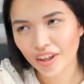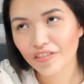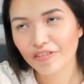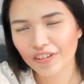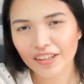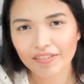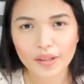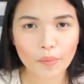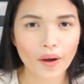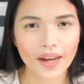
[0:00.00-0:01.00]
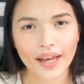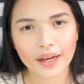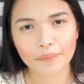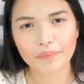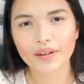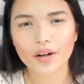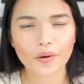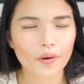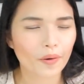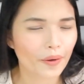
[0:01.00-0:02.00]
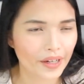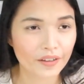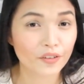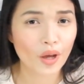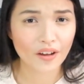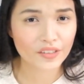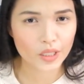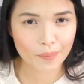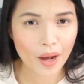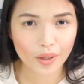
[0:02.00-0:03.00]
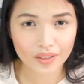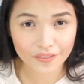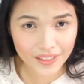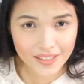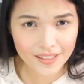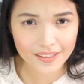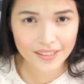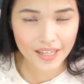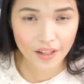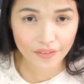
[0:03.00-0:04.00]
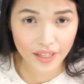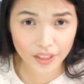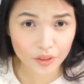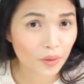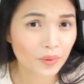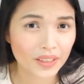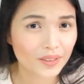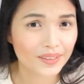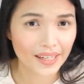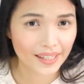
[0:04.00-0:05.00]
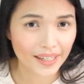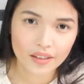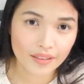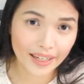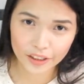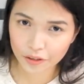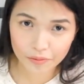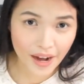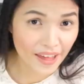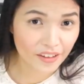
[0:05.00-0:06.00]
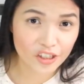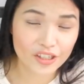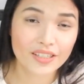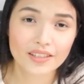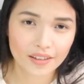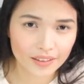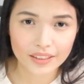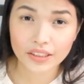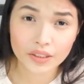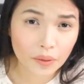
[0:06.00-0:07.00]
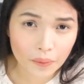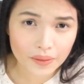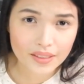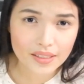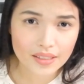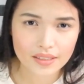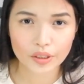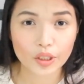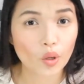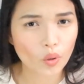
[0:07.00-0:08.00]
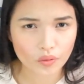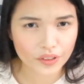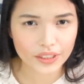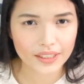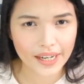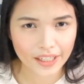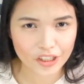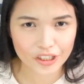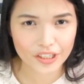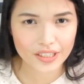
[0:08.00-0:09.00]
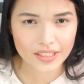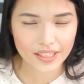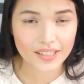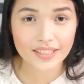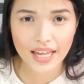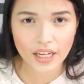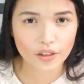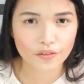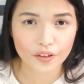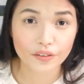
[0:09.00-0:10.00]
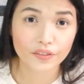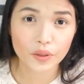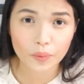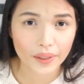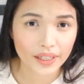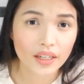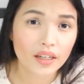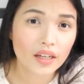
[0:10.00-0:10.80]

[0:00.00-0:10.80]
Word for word: if hindi mo alam, or if you have somehow convinced yourself that you don't need to take it, that you'd rather just study your notes or go over your lectures instead of reviewing